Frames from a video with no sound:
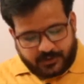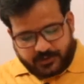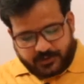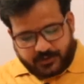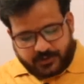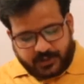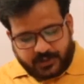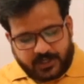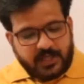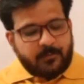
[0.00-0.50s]

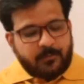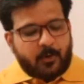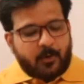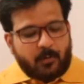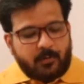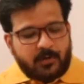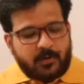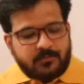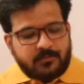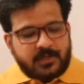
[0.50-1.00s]
3
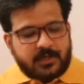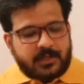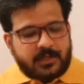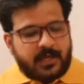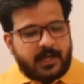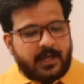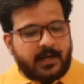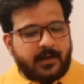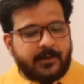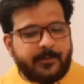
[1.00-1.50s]
problems are
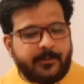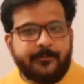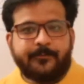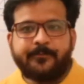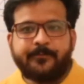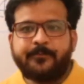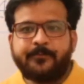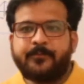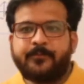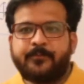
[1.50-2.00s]
there.
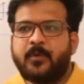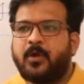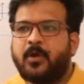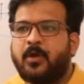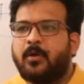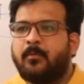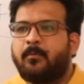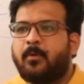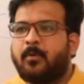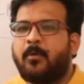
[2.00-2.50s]

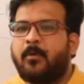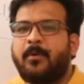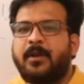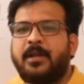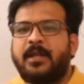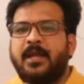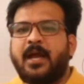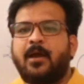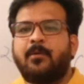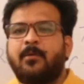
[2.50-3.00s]

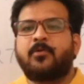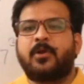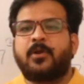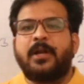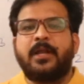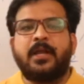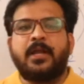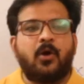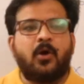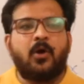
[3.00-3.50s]
Probably I am
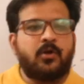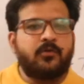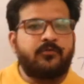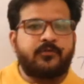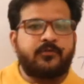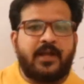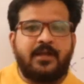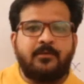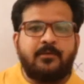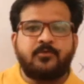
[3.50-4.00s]
running out
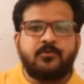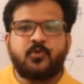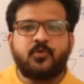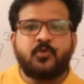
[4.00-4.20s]
of time, so I